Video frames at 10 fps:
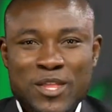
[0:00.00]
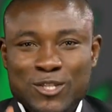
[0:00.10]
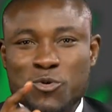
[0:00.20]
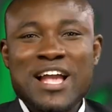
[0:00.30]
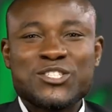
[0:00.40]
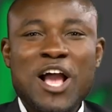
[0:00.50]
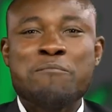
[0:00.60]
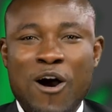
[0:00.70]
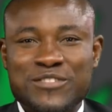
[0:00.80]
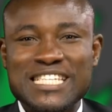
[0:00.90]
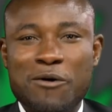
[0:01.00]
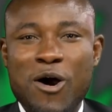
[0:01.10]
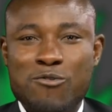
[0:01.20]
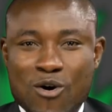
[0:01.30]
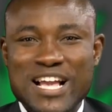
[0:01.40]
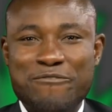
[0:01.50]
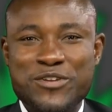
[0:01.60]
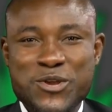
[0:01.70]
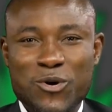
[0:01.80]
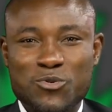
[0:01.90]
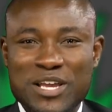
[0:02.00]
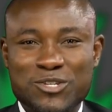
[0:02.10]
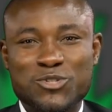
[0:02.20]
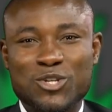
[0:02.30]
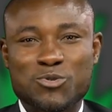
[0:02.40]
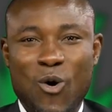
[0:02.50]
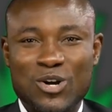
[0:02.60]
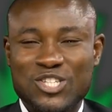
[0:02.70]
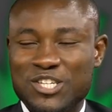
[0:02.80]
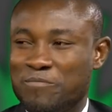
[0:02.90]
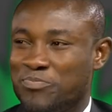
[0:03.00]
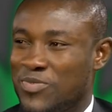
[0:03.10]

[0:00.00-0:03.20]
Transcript: To enjoy more of these our Ogbonge videos when you just watch,